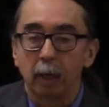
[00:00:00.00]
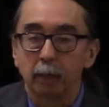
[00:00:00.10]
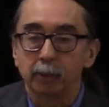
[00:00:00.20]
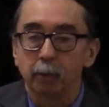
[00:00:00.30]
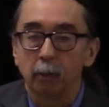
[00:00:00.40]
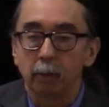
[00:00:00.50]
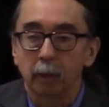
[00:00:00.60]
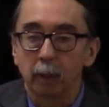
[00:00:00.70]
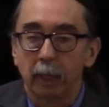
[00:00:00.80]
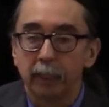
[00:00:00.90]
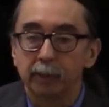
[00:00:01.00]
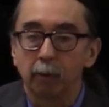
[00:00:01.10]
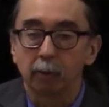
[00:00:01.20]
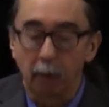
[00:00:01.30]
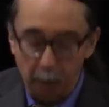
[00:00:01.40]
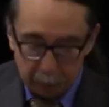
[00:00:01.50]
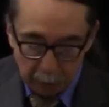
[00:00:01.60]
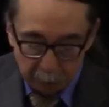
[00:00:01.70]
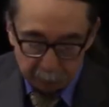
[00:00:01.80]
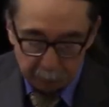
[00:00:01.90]
Historical
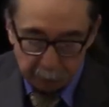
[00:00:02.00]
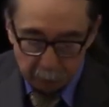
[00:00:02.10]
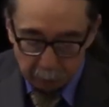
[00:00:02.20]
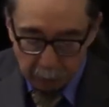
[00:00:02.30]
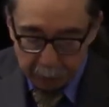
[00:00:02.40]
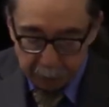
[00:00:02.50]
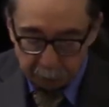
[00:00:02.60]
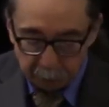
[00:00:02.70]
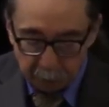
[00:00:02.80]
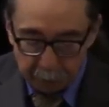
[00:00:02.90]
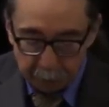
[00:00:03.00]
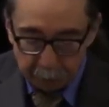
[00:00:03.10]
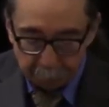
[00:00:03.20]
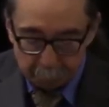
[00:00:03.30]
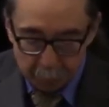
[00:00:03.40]
Archives, it's online, you can find it.